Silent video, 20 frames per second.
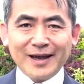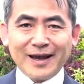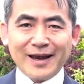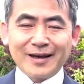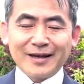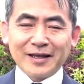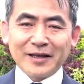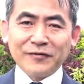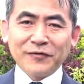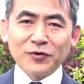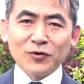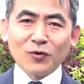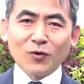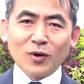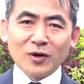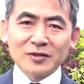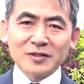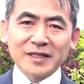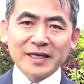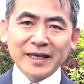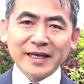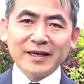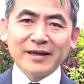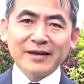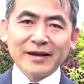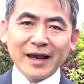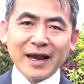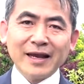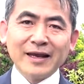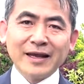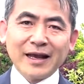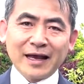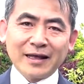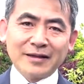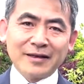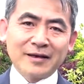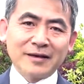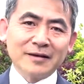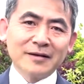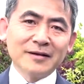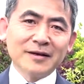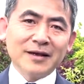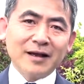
And if you want to hear any other